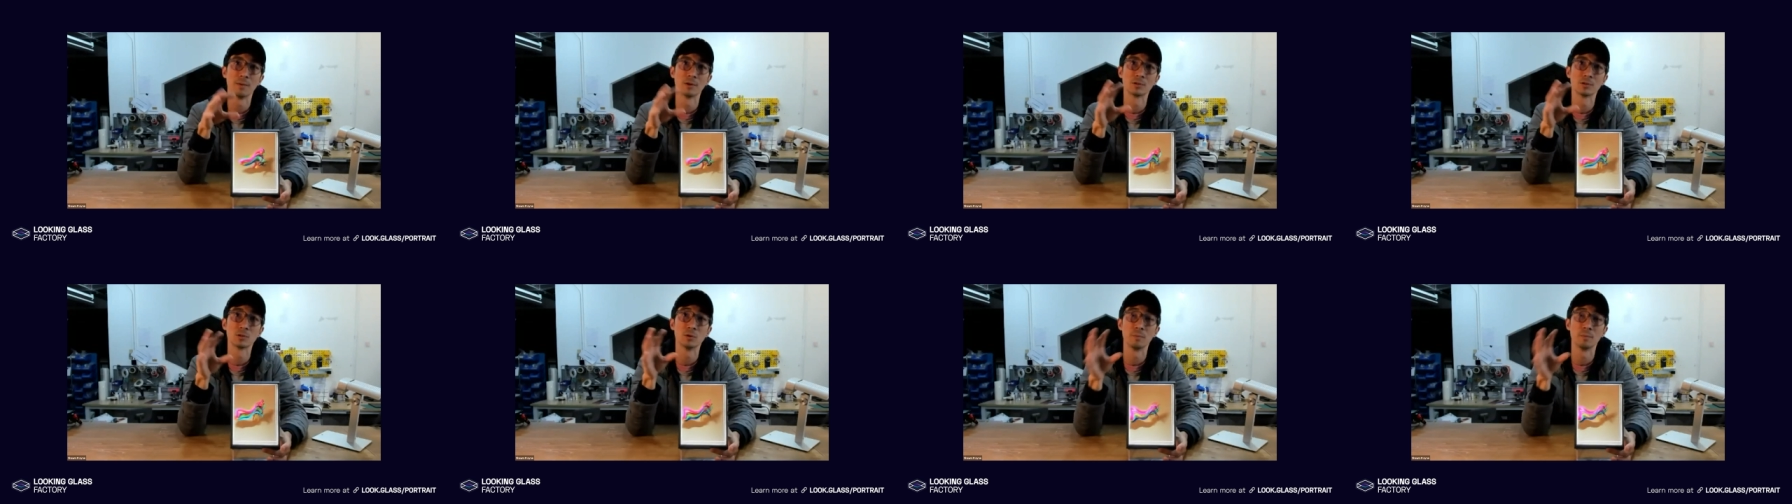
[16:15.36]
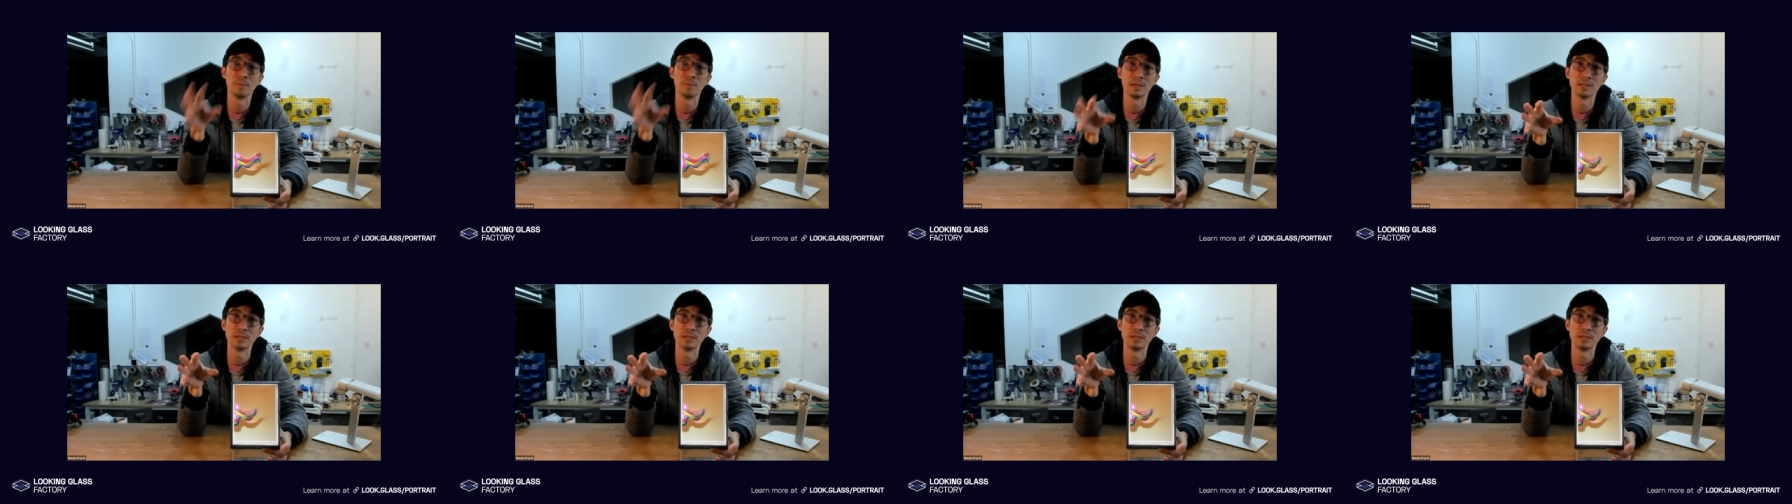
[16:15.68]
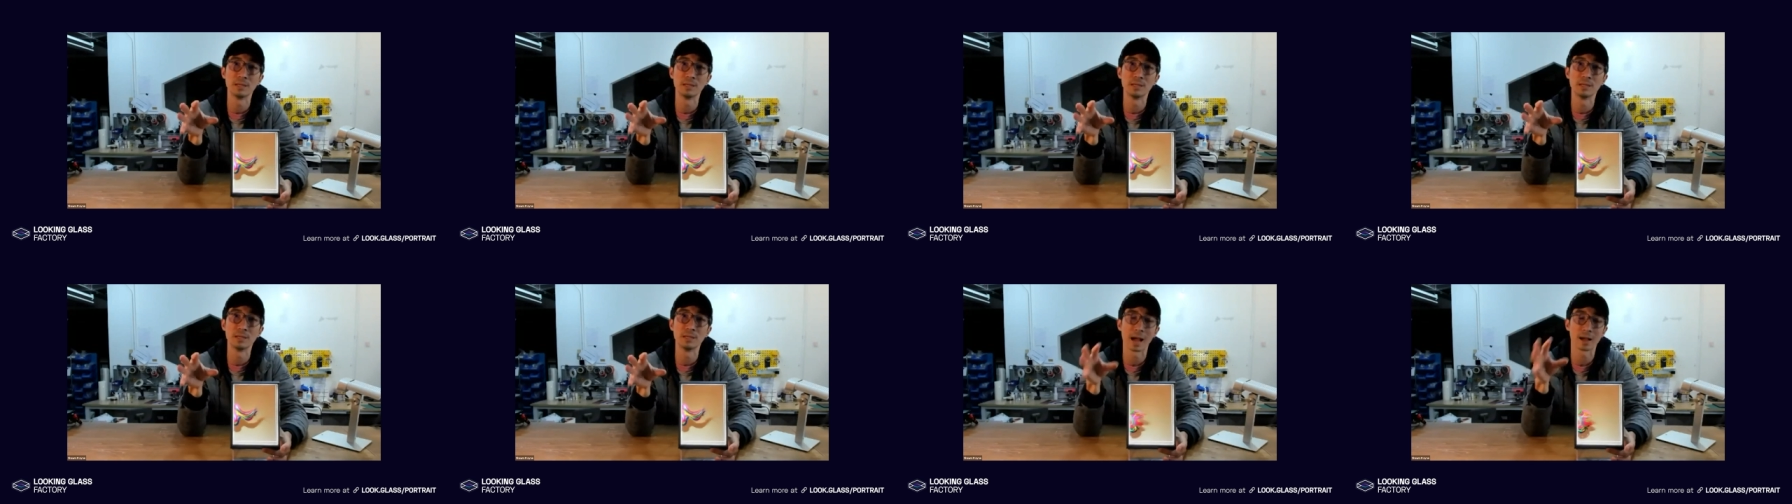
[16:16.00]
to a PC
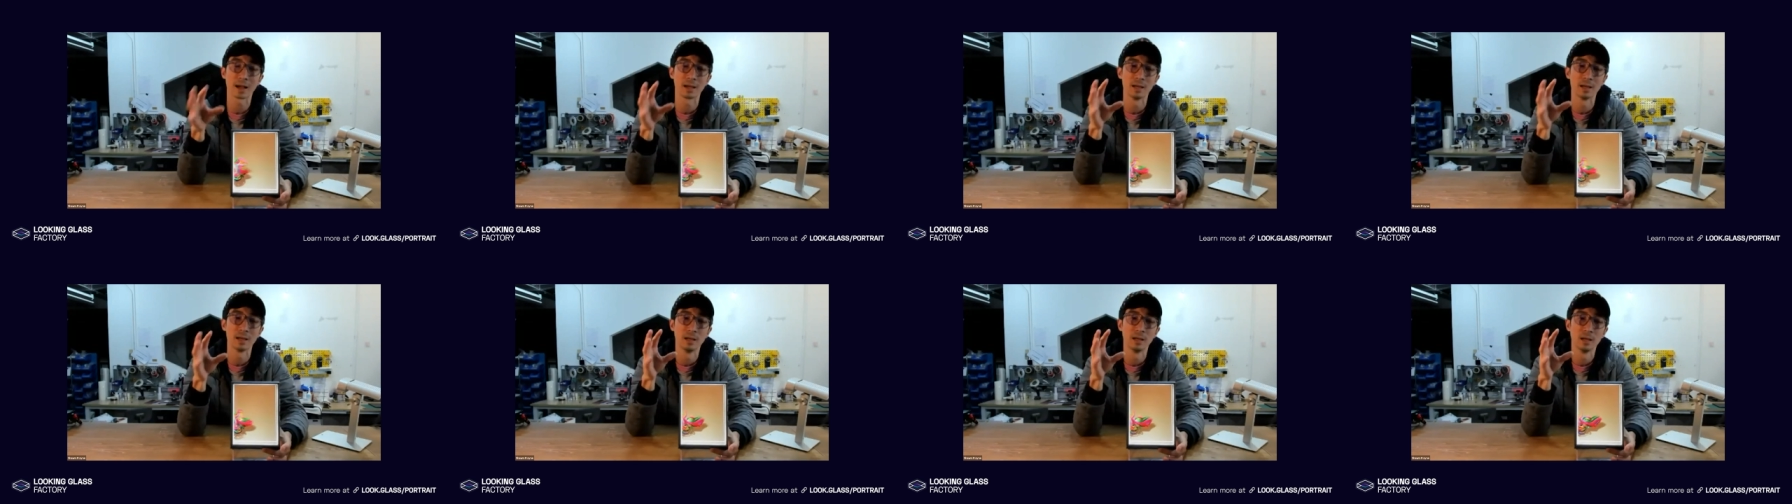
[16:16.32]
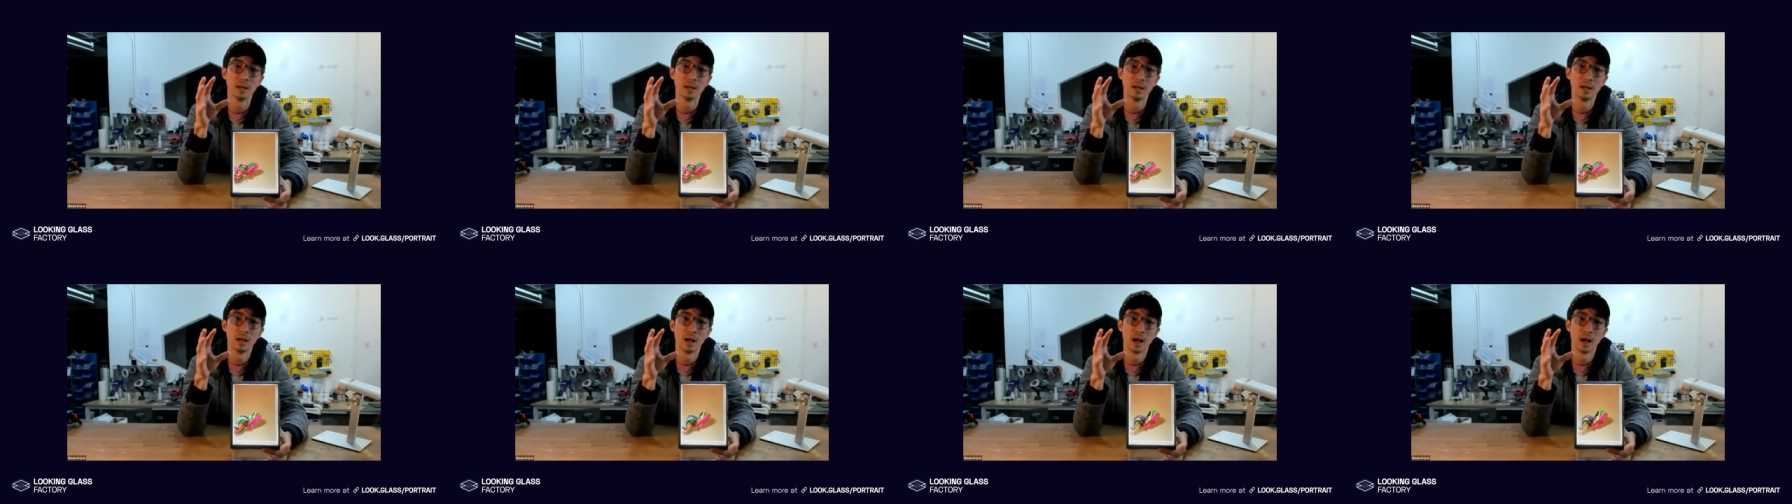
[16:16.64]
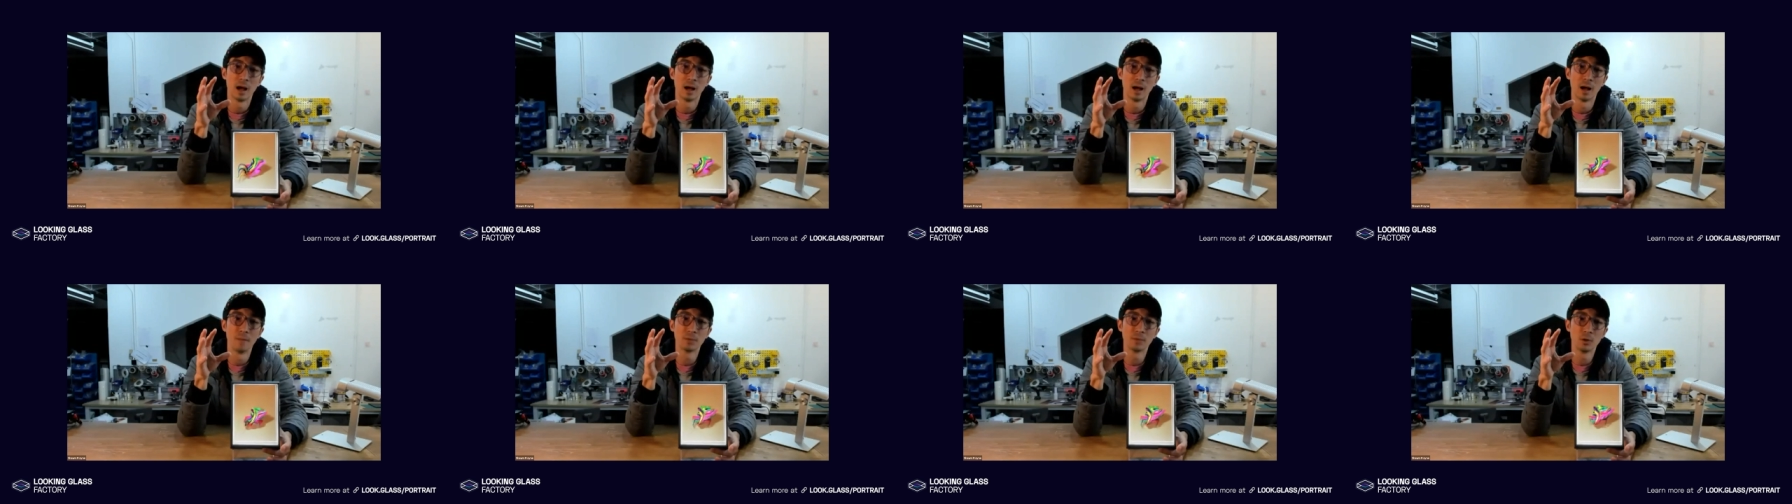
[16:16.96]
or Mac,
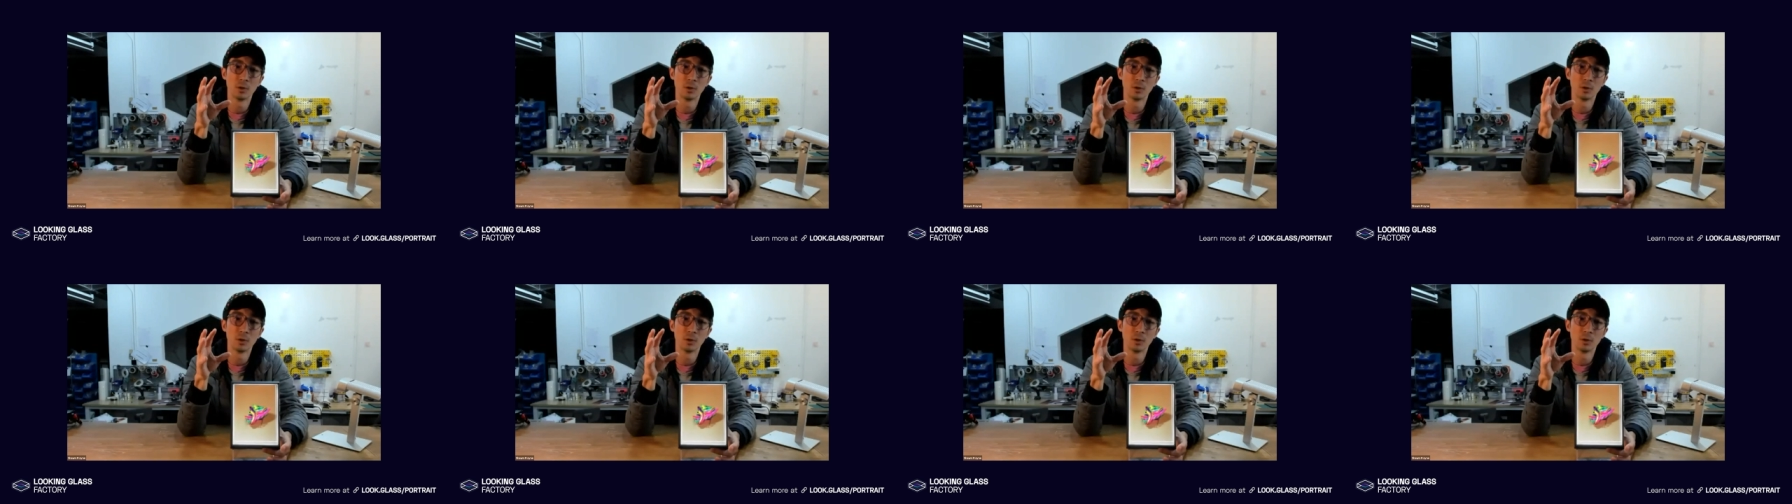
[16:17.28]
um,